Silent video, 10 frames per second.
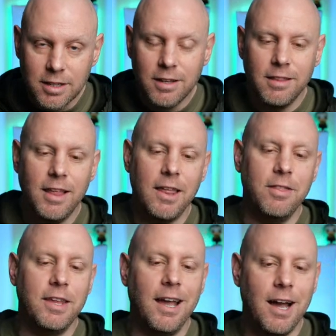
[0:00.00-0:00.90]
that
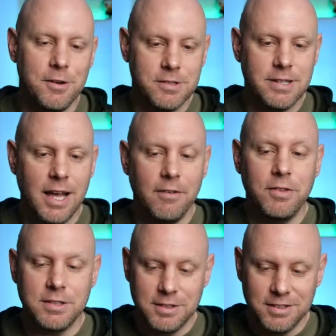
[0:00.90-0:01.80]
the Hydrans have.
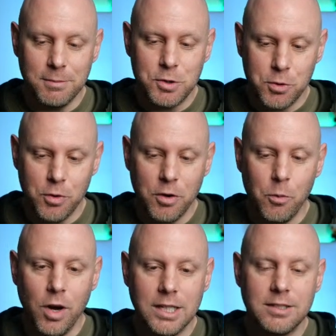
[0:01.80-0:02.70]
This is, I'm sure,
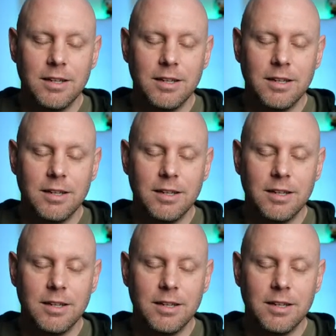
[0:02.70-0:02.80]
what